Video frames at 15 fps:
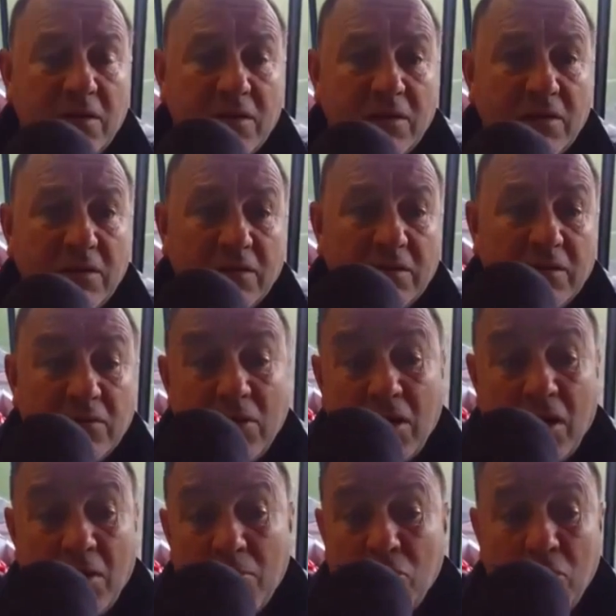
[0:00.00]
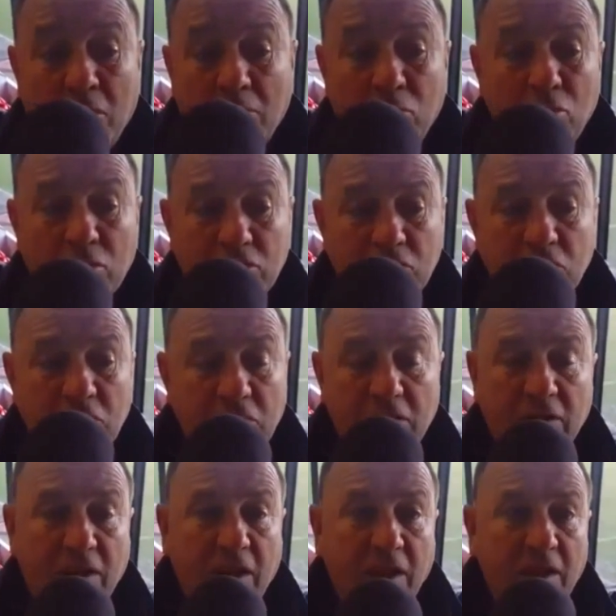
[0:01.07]
uh, I'm, I'm always looking
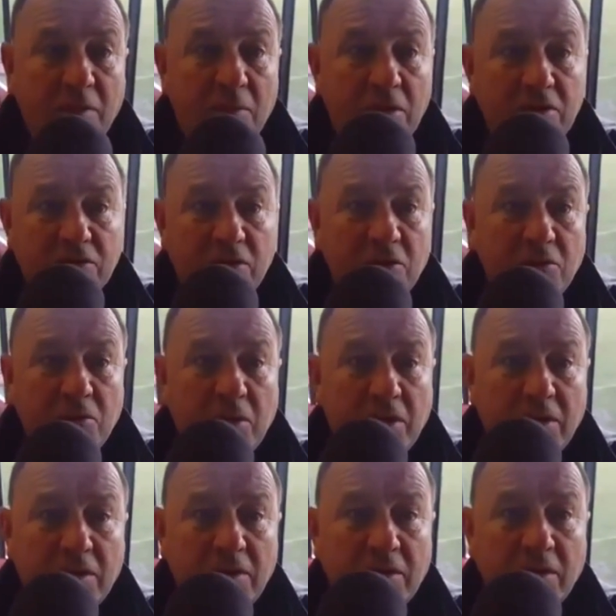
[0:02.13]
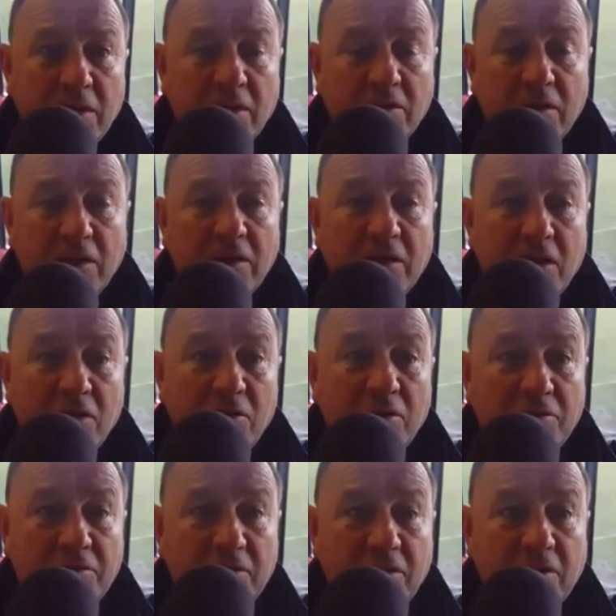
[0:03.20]
at that anyway. So yeah. uh, I'll let you know
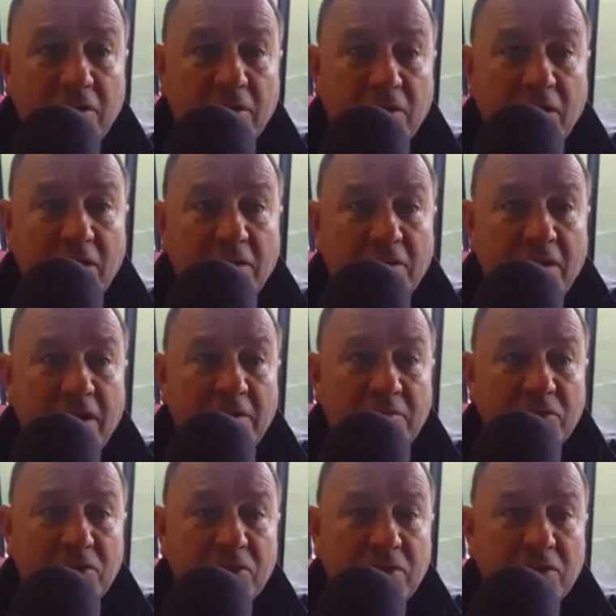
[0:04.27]
if uh, anything happens.